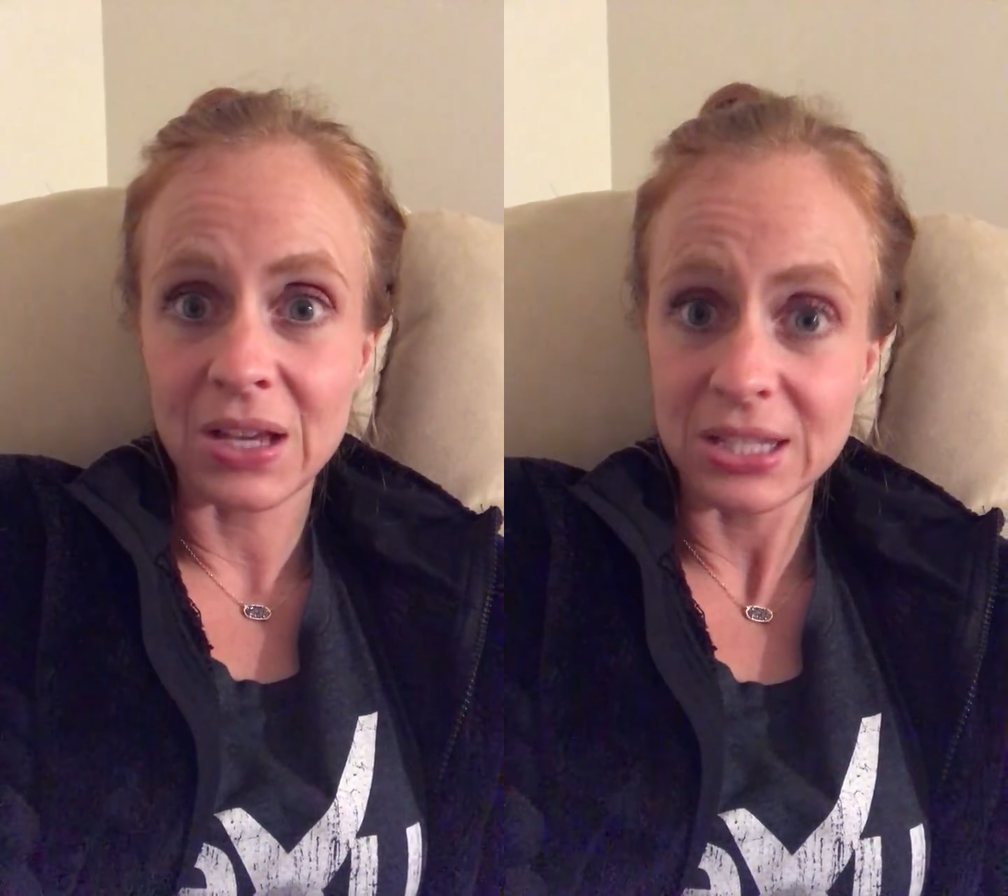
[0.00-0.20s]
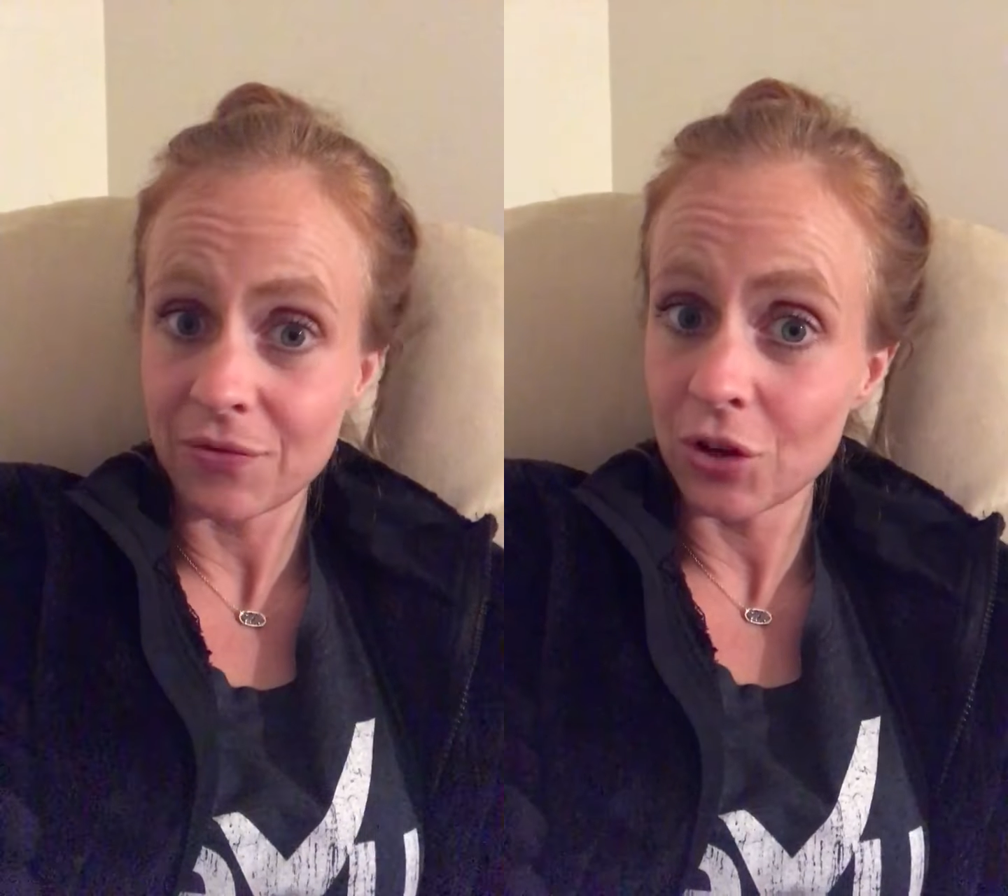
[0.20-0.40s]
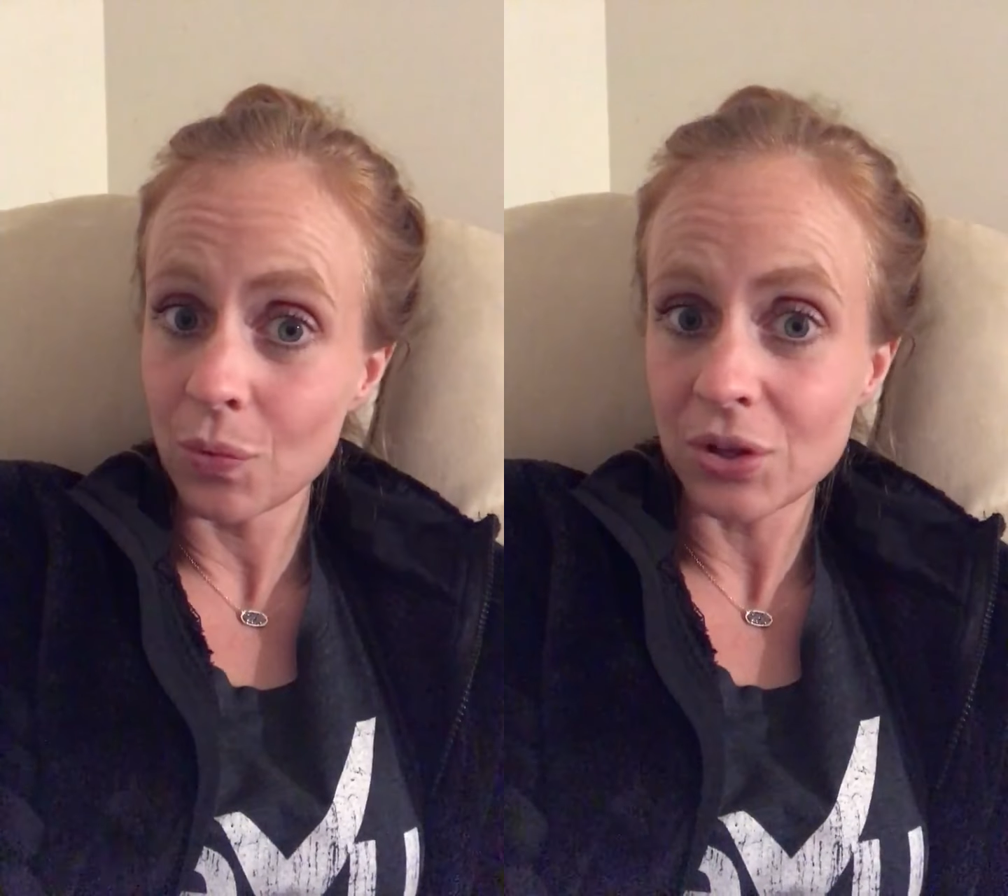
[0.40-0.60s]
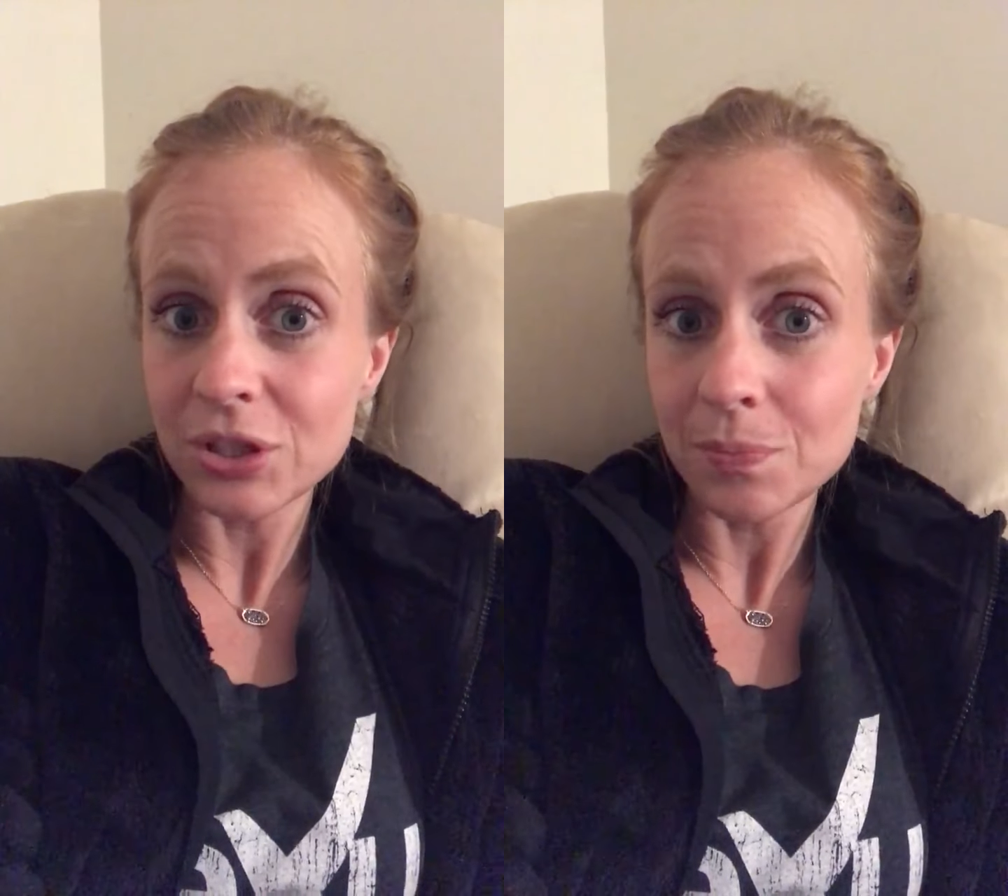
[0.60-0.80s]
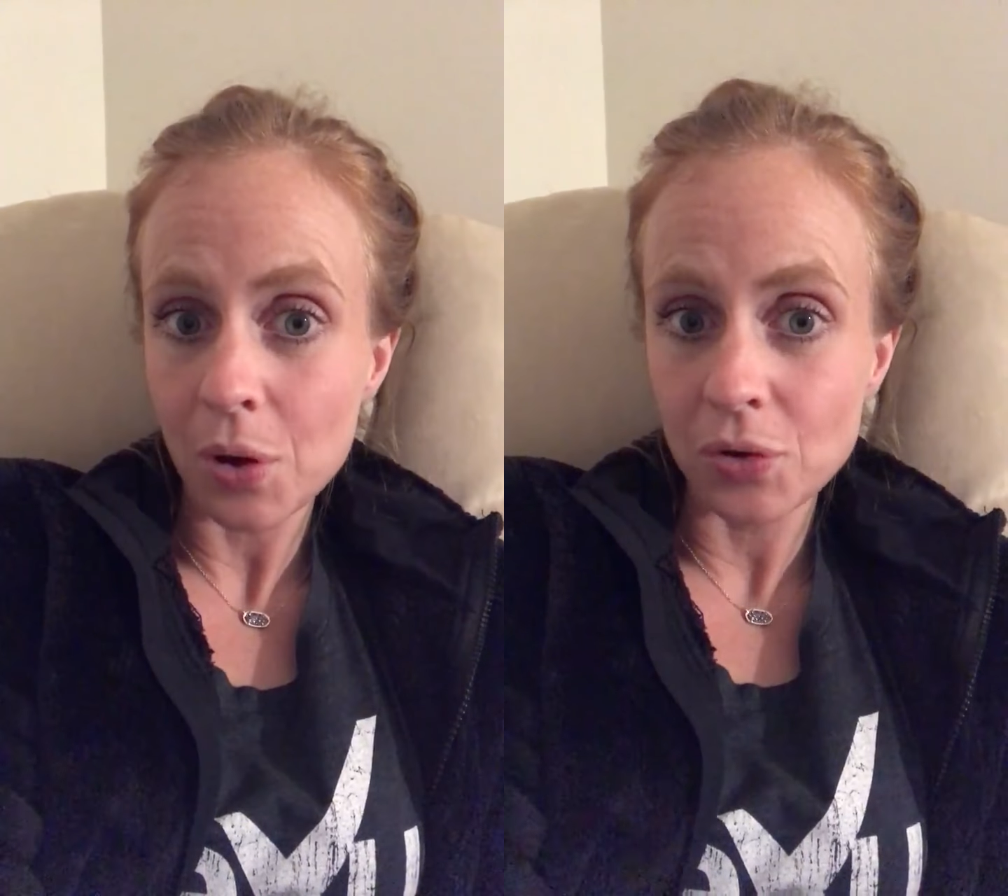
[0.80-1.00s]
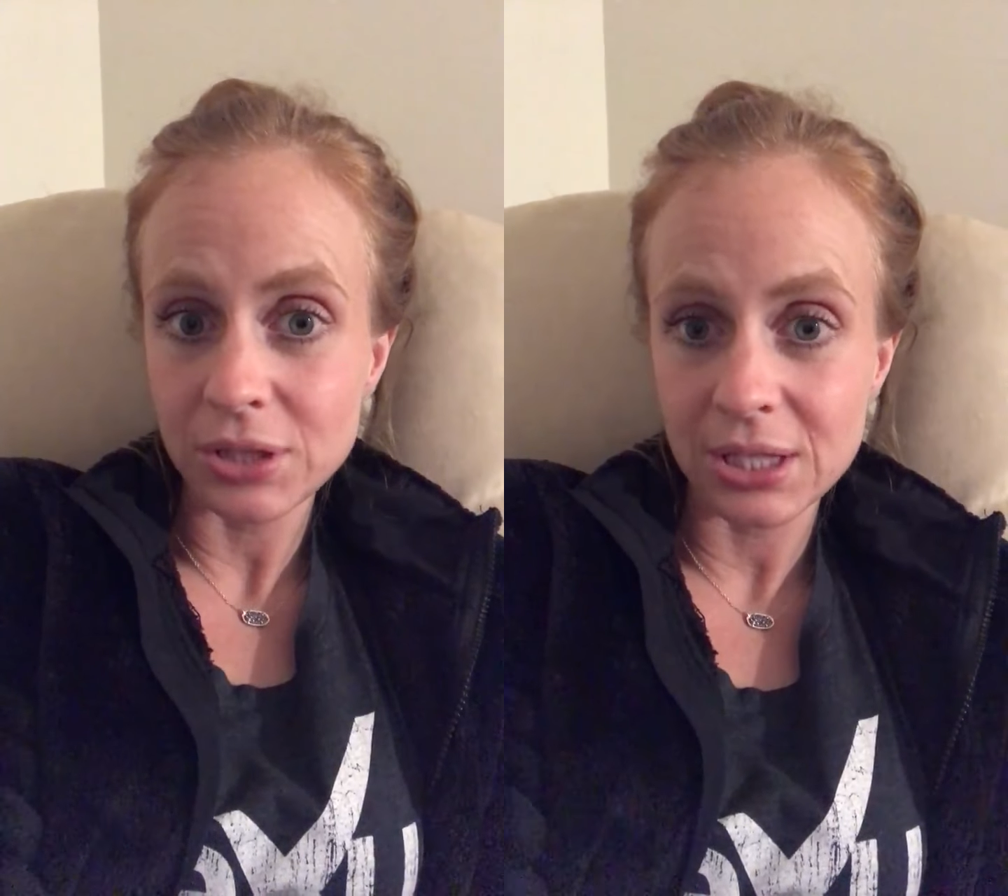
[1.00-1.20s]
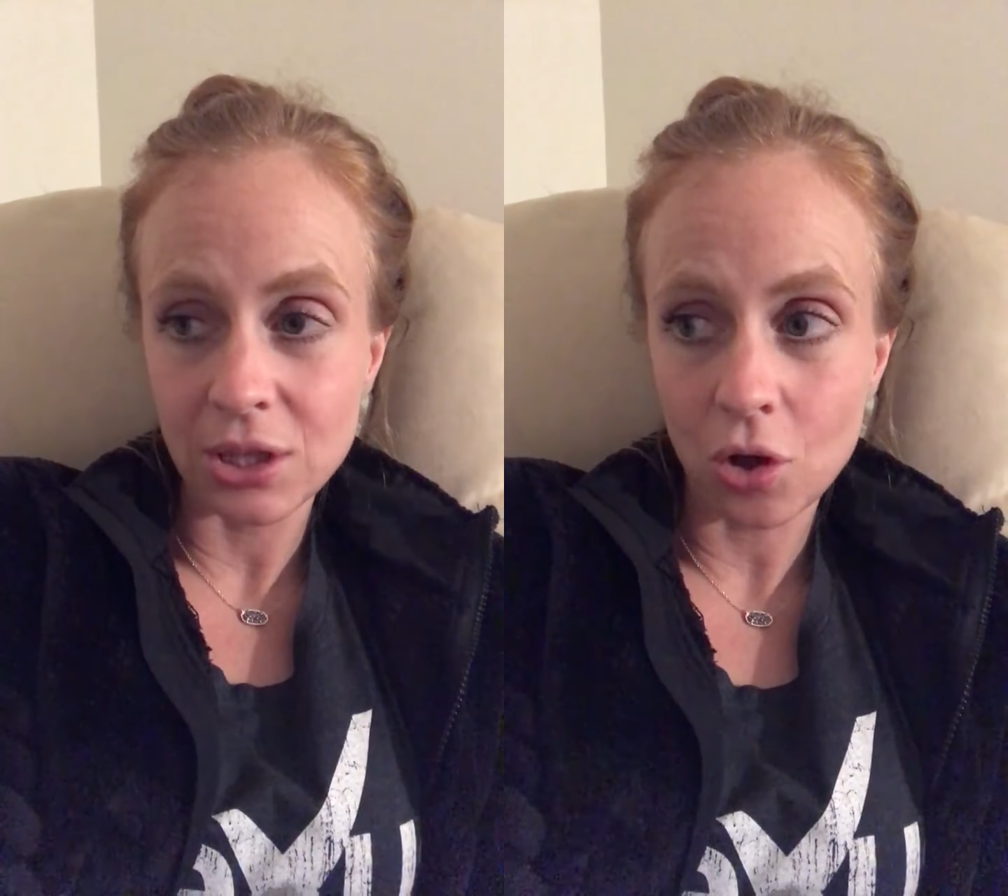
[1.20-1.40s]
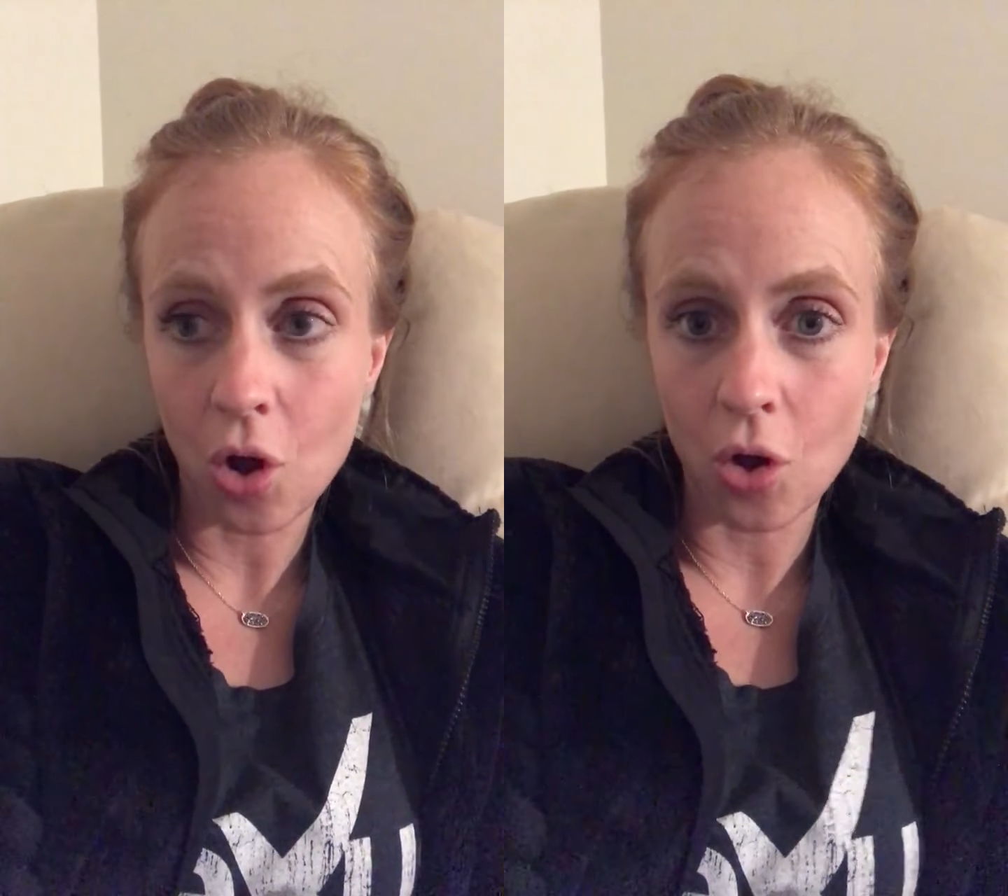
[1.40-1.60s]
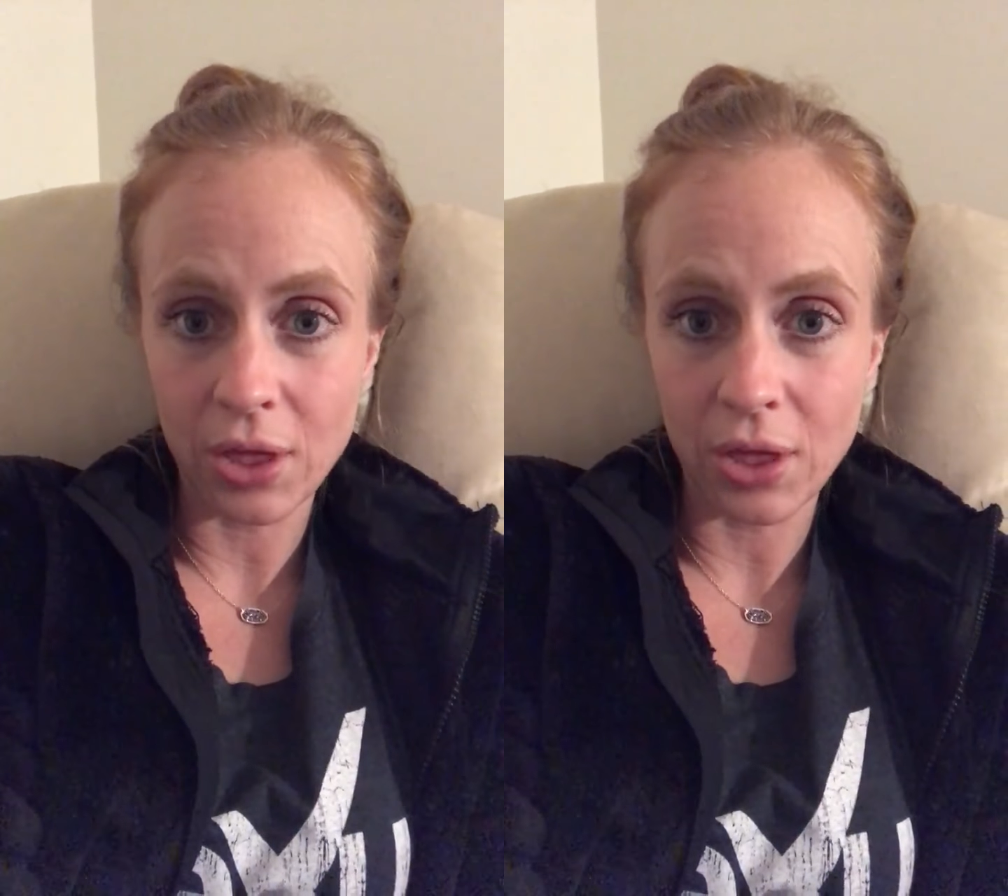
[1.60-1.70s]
Tiffany Wilson posted the call